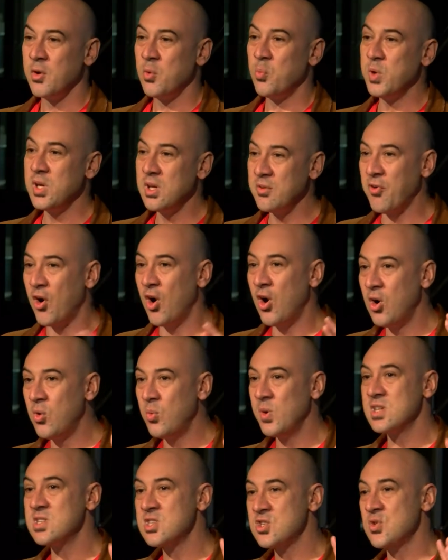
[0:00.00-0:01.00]
we have
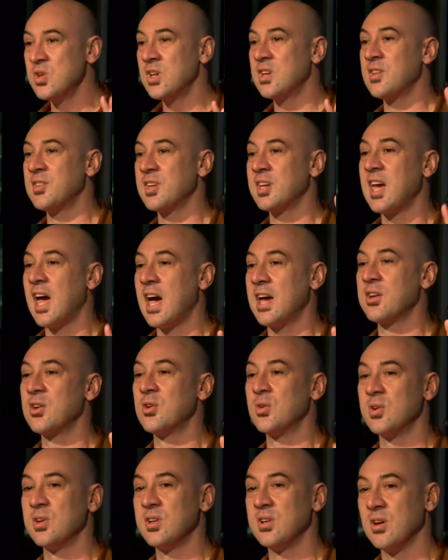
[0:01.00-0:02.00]
always treated the
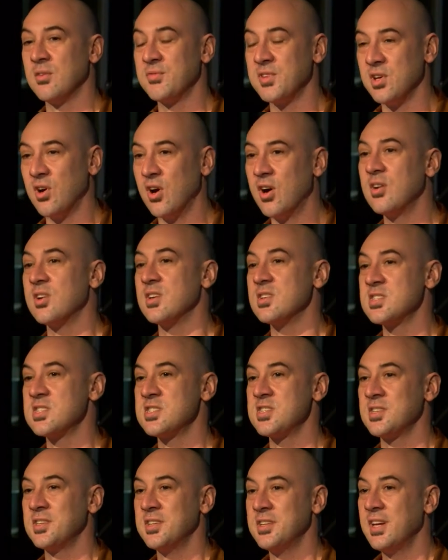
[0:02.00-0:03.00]
category of the
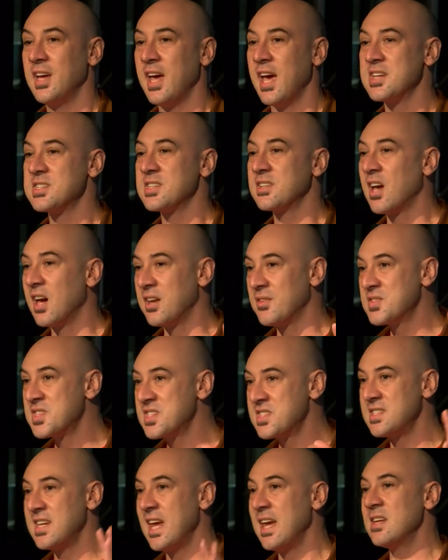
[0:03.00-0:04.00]
artist as a kind of
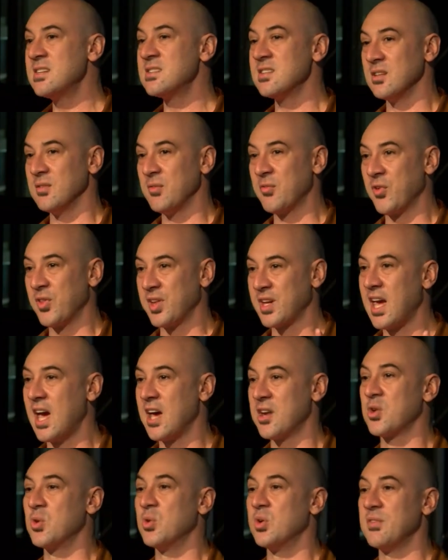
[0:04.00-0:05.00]
stand in for the
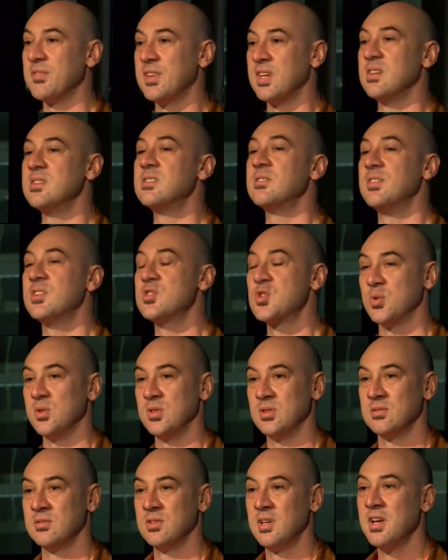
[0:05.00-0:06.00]
category of the individual.
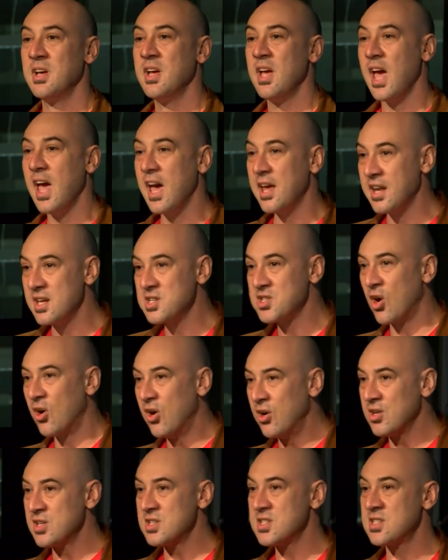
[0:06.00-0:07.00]
And as
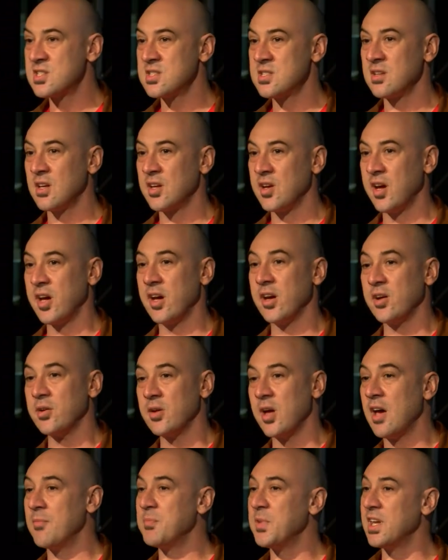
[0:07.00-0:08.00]
artists
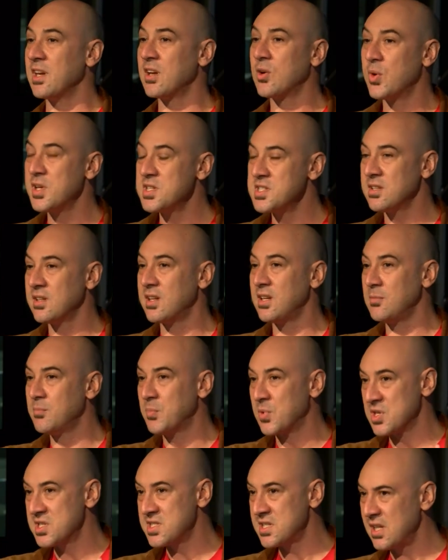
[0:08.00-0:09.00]
uh, have been increasingly
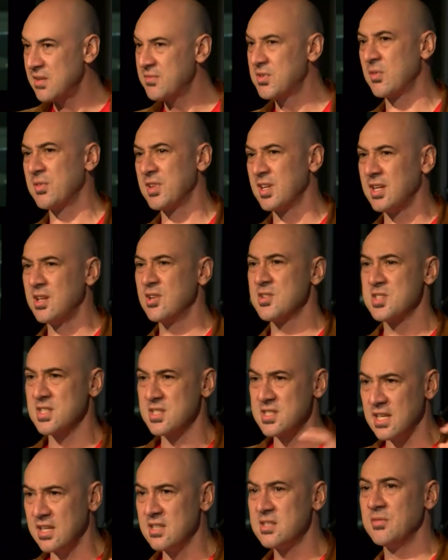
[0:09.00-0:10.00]
perceived over the years
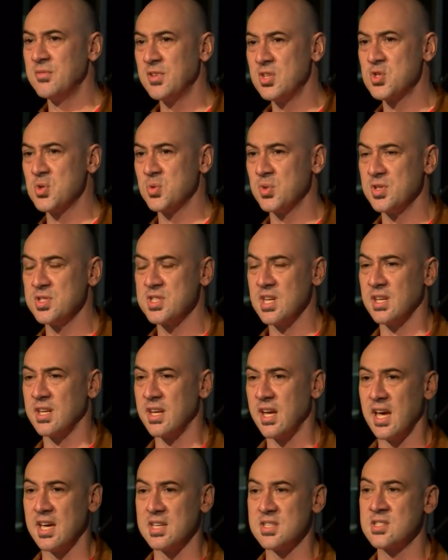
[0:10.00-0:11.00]
as individuals and
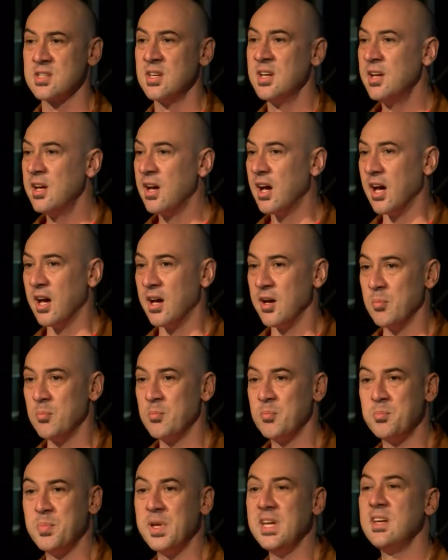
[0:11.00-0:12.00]
as uh,
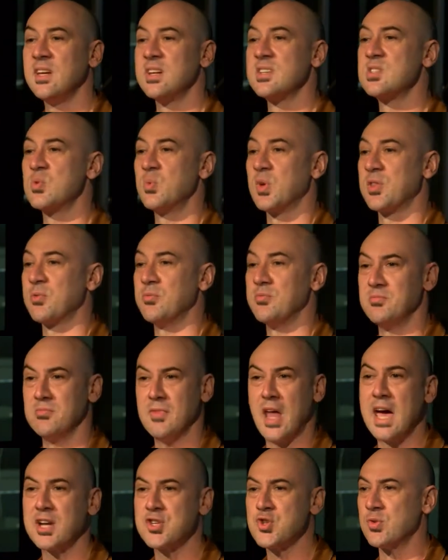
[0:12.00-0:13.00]
beings with
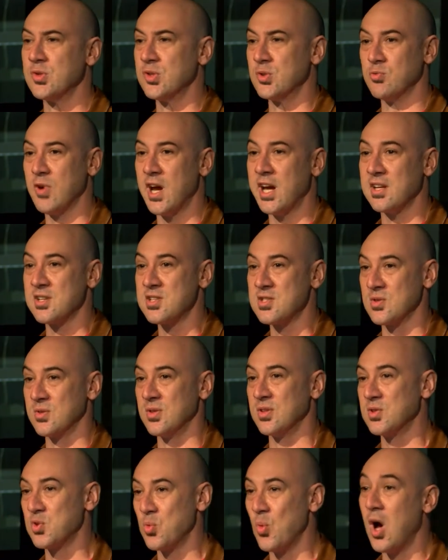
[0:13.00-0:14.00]
natural rights,
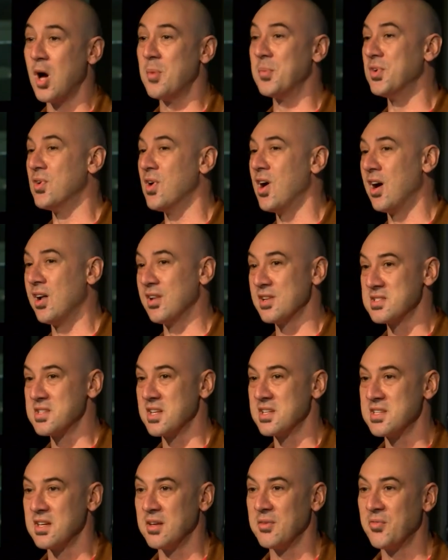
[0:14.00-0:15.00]
or droit moral, as
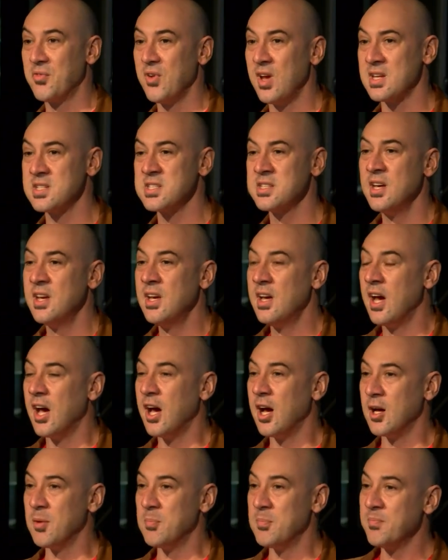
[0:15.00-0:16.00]
they say in France,
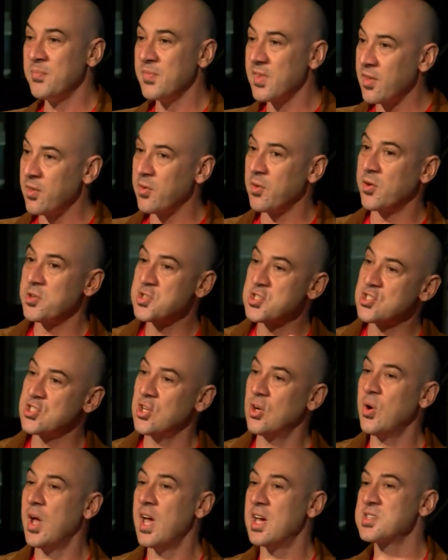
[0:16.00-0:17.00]
um,
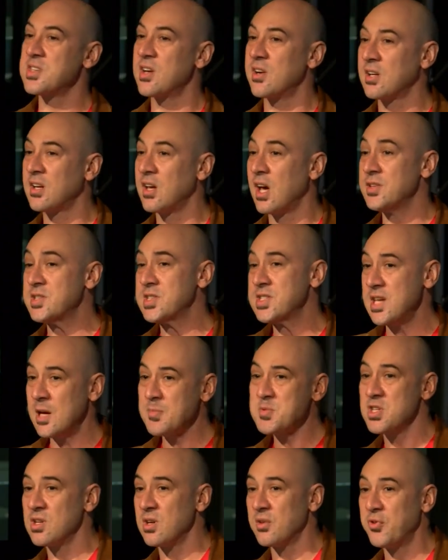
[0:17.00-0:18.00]
so has our
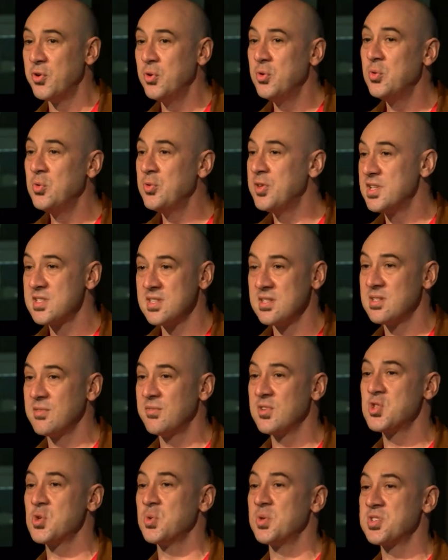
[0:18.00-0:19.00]
conception of who these
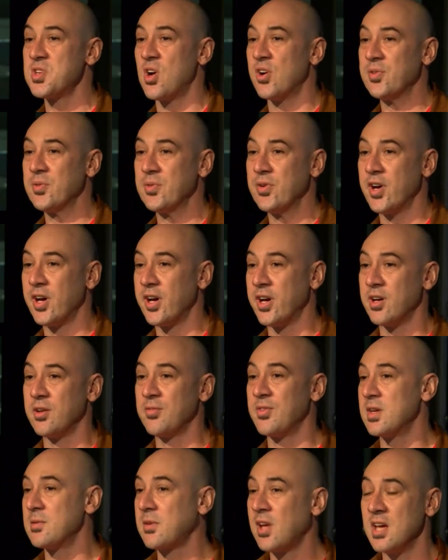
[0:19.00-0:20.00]
individuals uh,
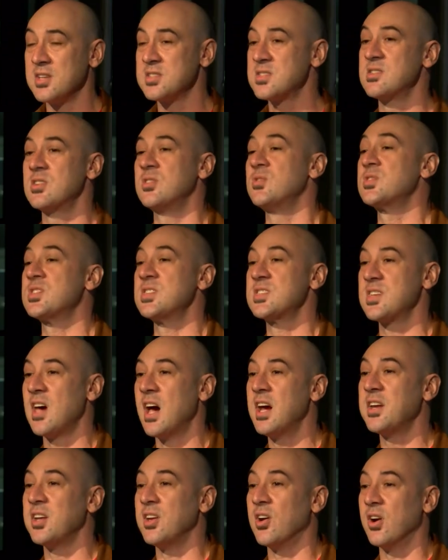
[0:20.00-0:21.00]
that constitute
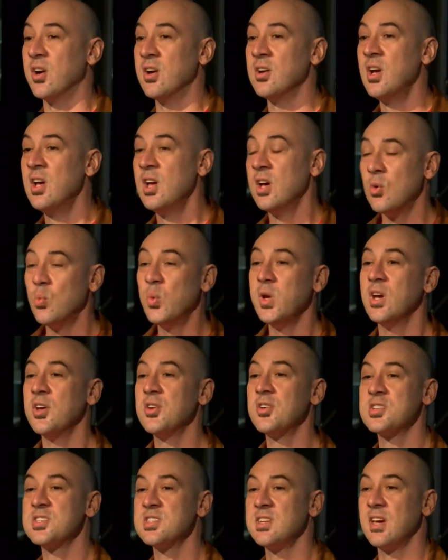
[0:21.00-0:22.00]
society are. We
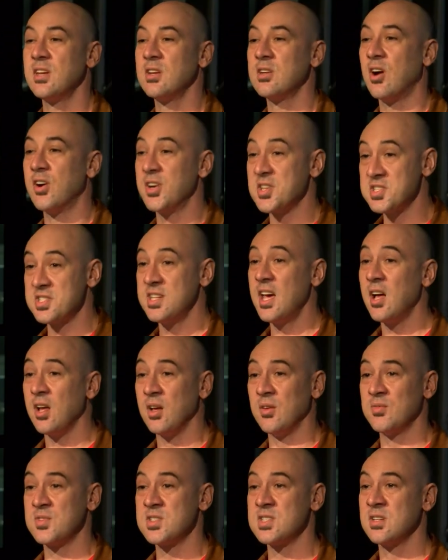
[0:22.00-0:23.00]
understand
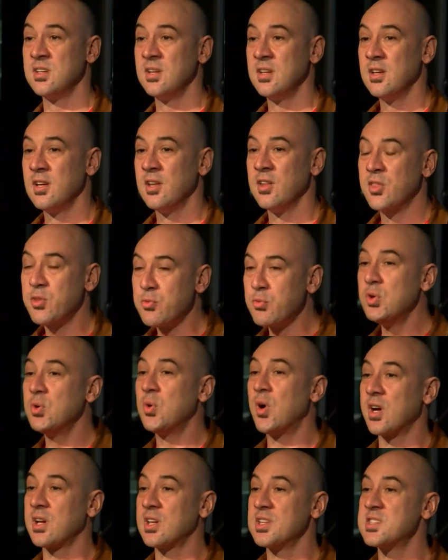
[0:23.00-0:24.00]
ourselves through
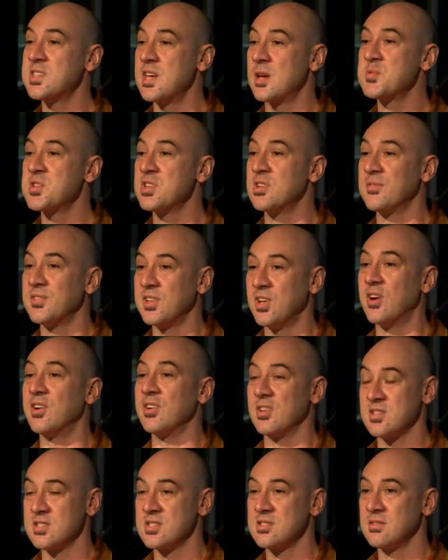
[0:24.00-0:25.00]
our conception of the
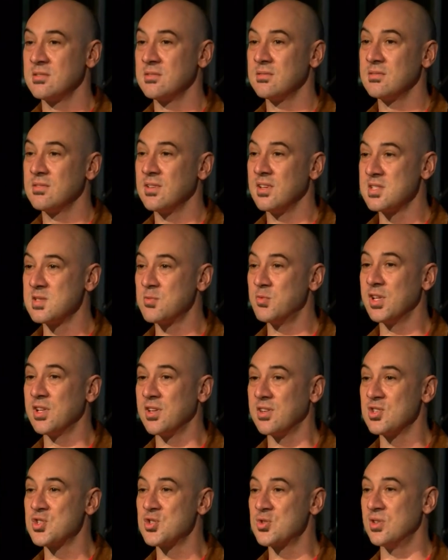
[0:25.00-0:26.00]
artist, is really
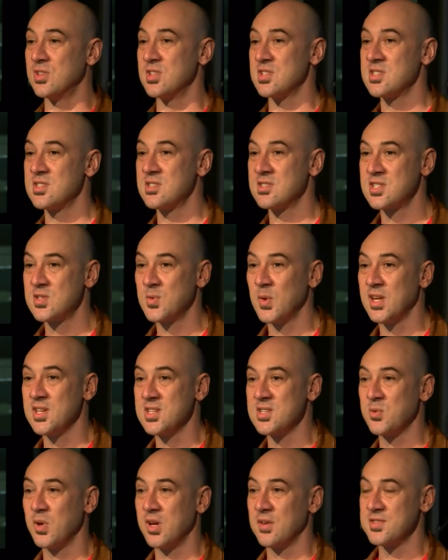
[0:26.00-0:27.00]
the shortest,
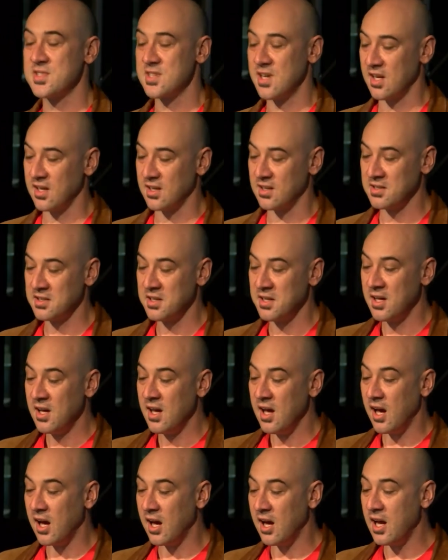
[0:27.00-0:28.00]
sweetest way of saying it.
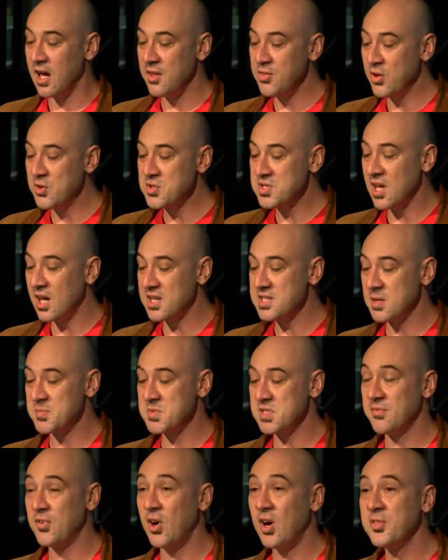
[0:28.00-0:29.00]
Uh, and those
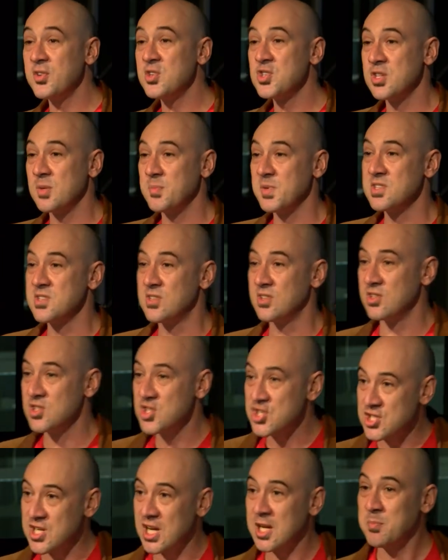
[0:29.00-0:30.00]
concepts of authorship, in turn,
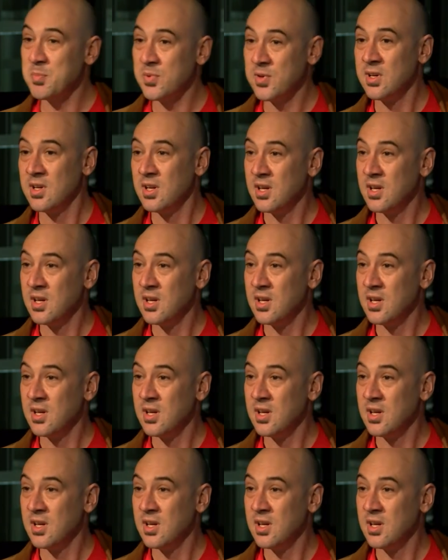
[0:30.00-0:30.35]
shape